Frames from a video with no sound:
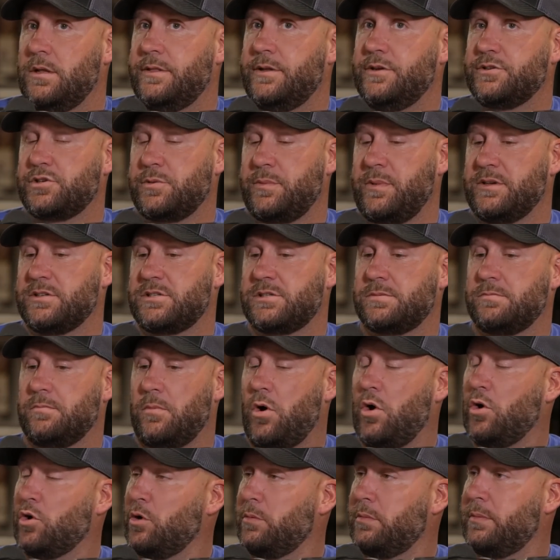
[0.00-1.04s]
There's going to be a
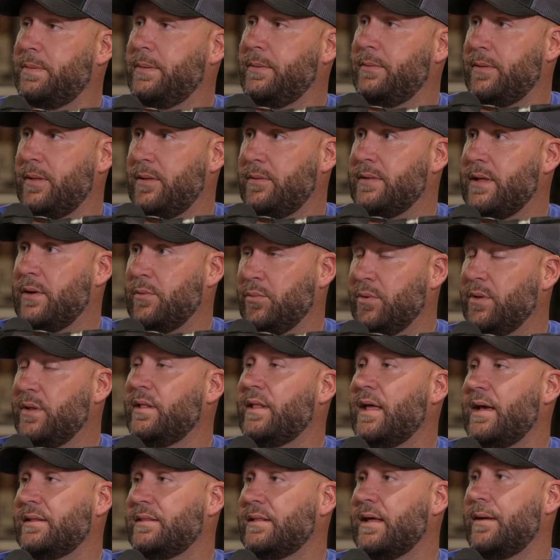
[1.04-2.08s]
small group of people that
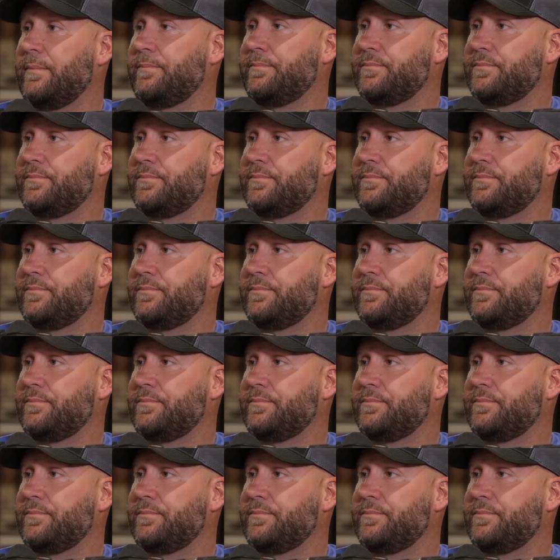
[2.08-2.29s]
really like that.